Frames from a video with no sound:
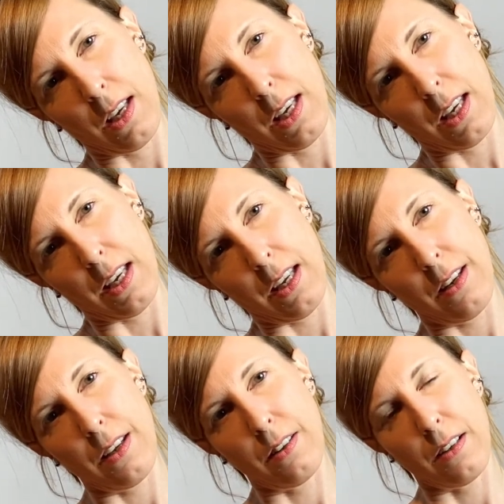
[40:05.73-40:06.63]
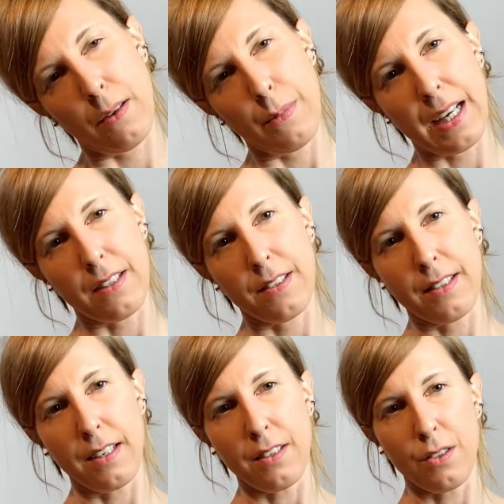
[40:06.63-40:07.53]
Inhale, come back to
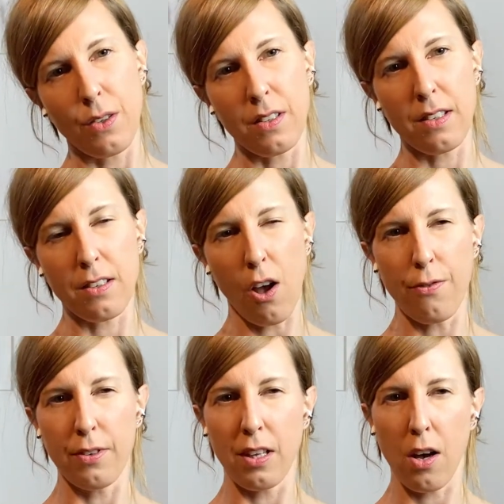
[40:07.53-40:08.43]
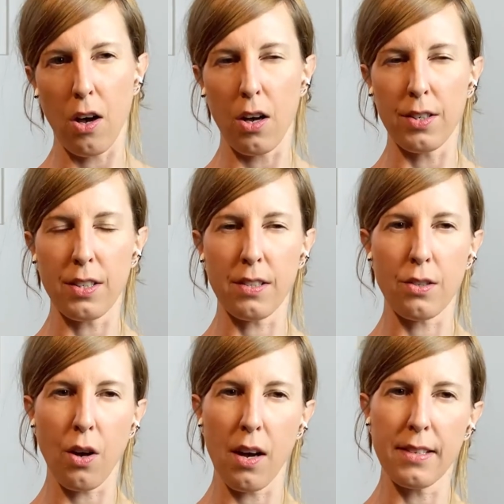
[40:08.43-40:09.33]
center. So this is often the hardest
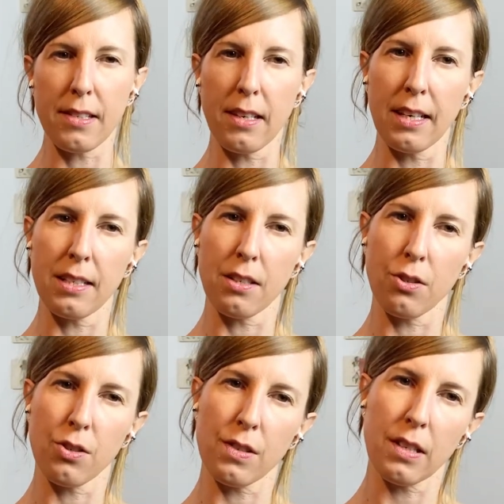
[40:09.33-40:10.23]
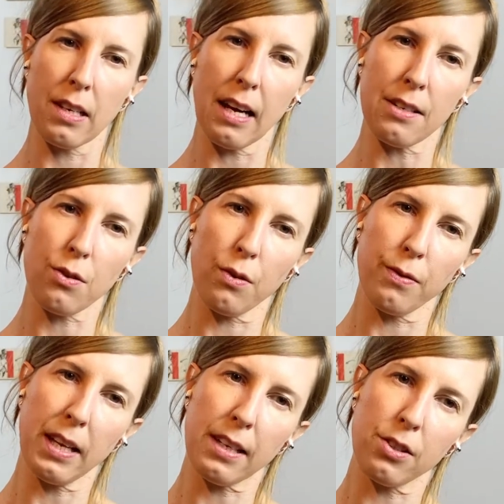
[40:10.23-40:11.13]
to isolate it to just the lateral
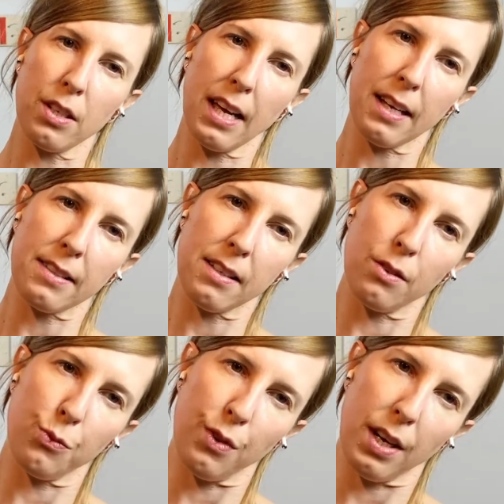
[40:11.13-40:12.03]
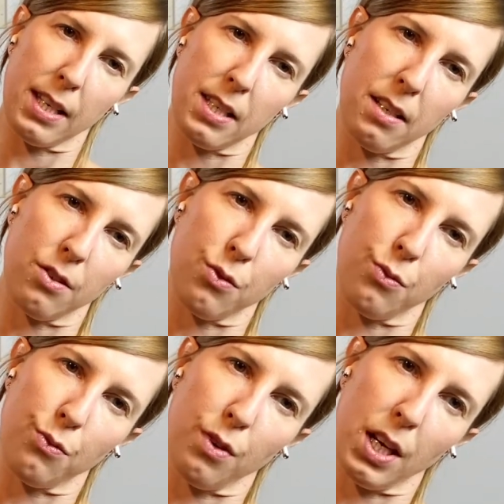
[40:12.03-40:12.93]
flexion. Exhale, right ear to
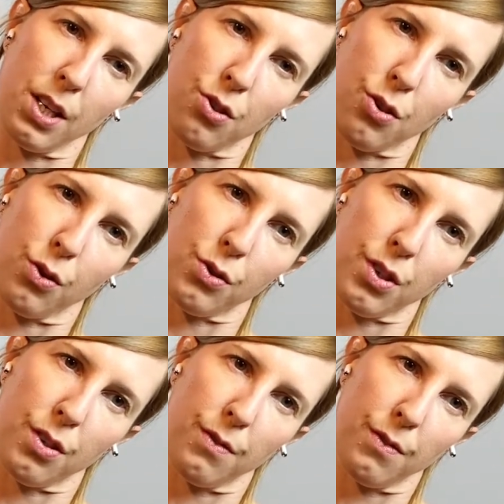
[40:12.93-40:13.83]
right shoulder.